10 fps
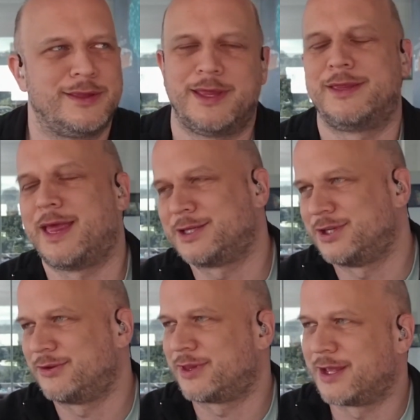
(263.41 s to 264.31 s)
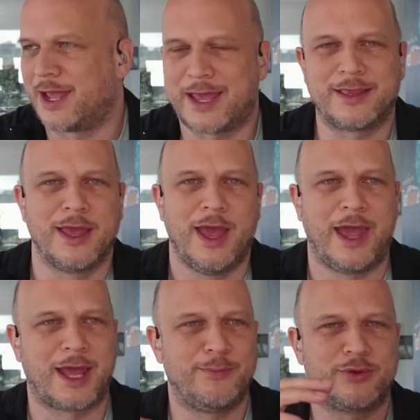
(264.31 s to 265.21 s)
It's actually interesting. I can
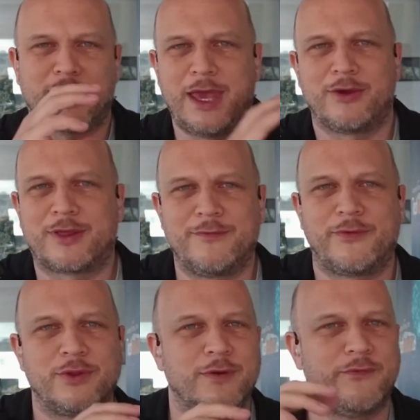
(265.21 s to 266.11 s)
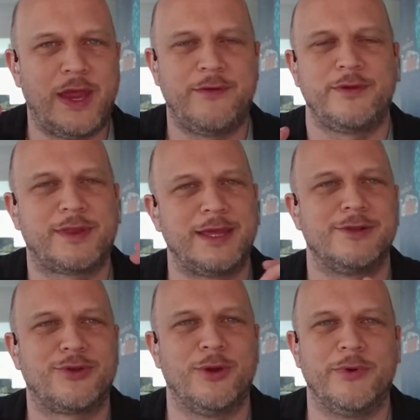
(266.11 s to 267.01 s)
put chaos in front of every
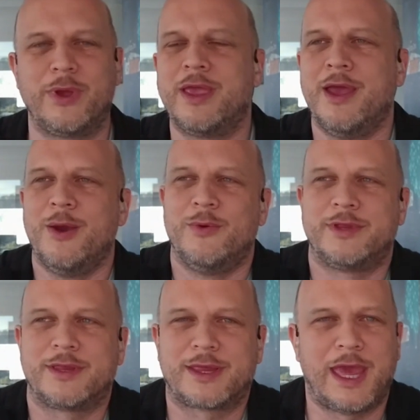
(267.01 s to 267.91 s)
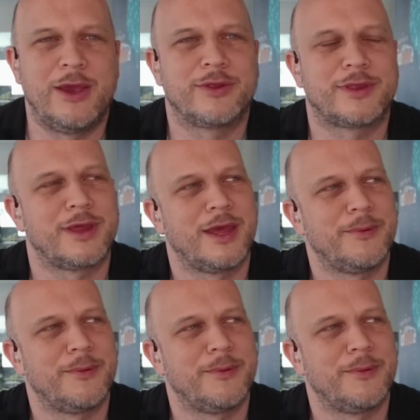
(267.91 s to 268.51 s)
single term with this chaos